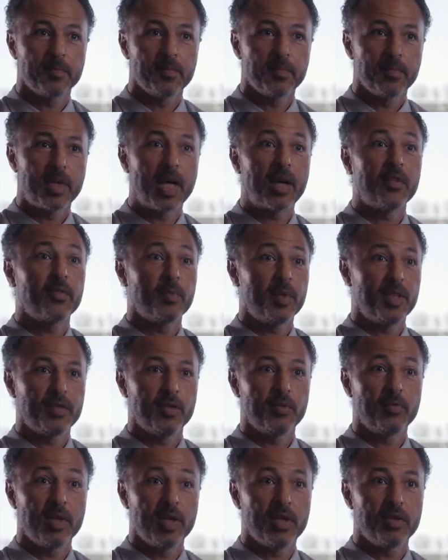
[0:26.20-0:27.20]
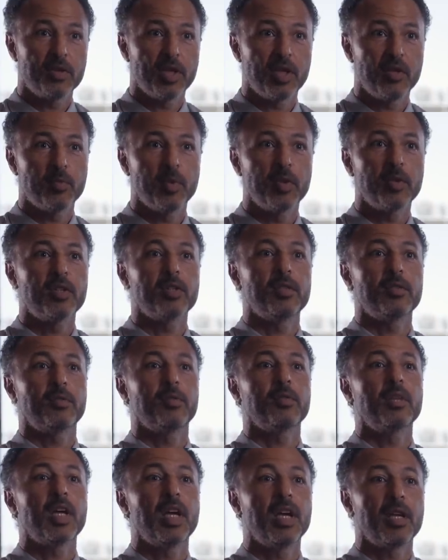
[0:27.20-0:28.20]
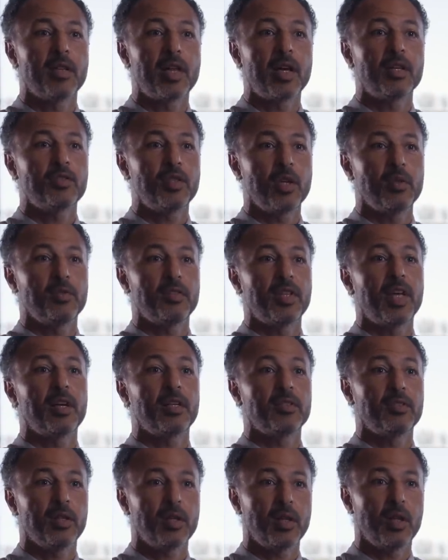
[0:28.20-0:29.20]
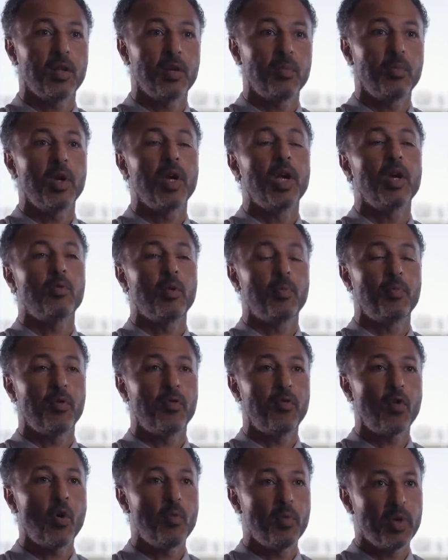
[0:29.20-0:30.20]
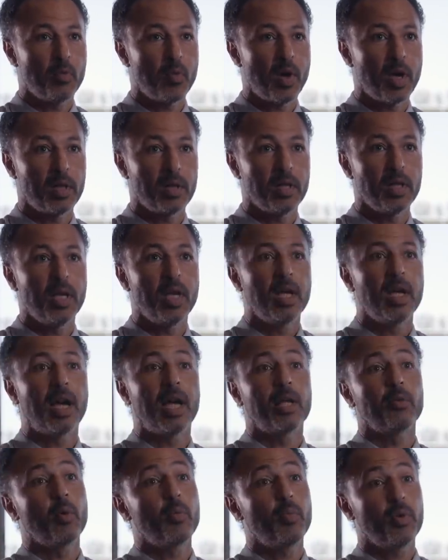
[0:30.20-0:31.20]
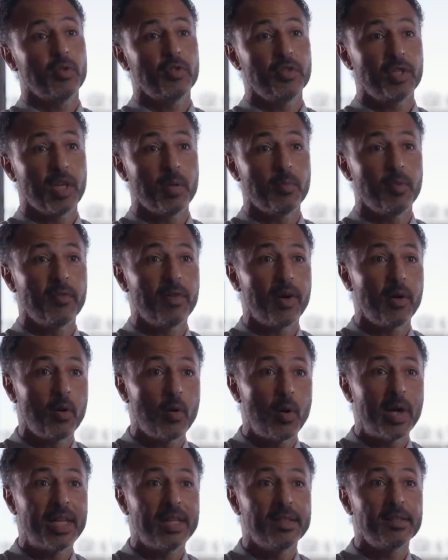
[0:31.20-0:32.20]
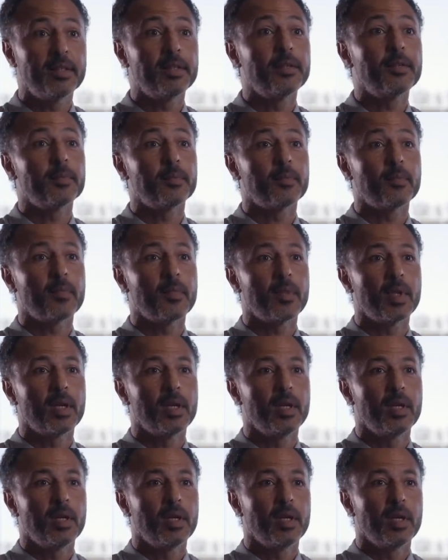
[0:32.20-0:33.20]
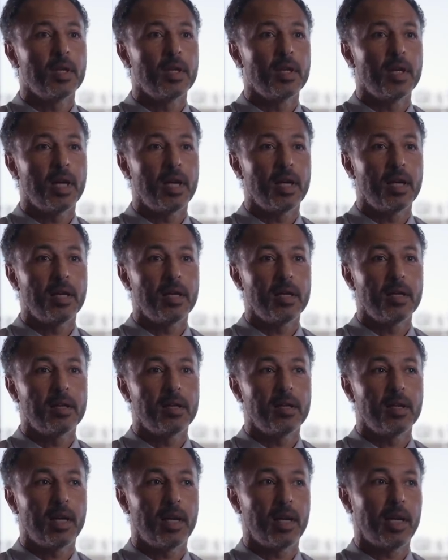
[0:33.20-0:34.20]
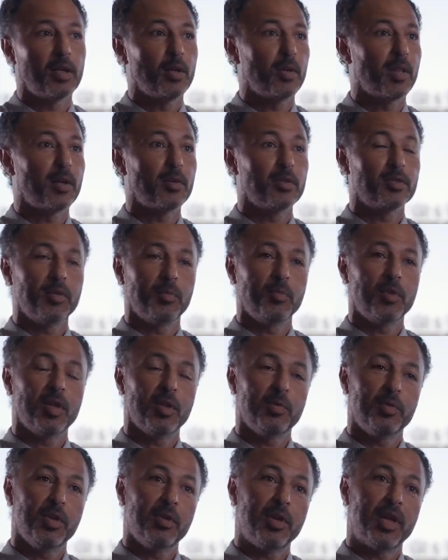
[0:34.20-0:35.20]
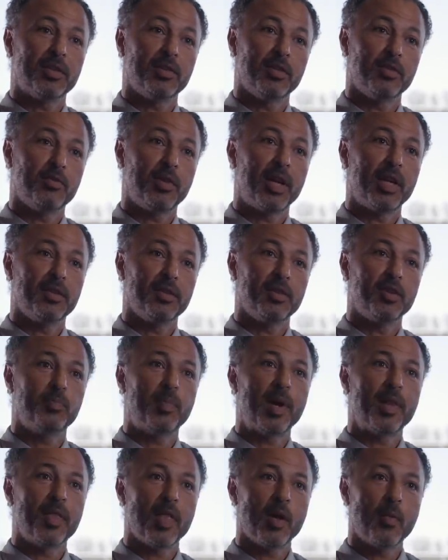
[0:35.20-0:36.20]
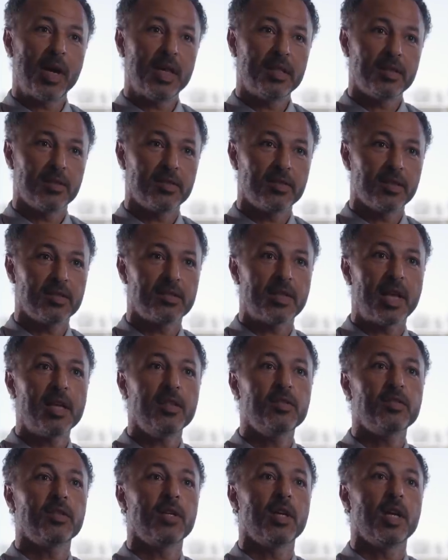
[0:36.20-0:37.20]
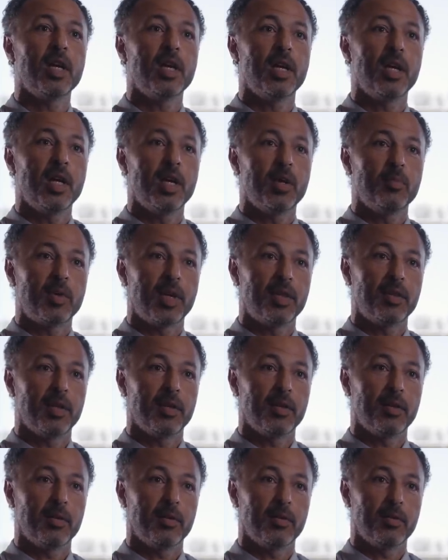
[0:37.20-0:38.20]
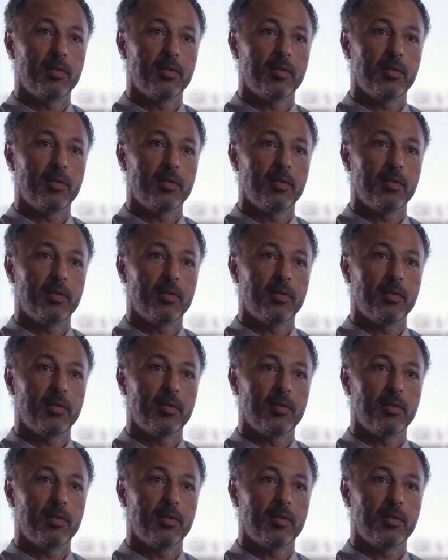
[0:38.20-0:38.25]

That for me is a real achievement, because that shows that as a club we're performing well and we're punching above our weight. I know there are some clubs who actually try to spend their way to success, but I think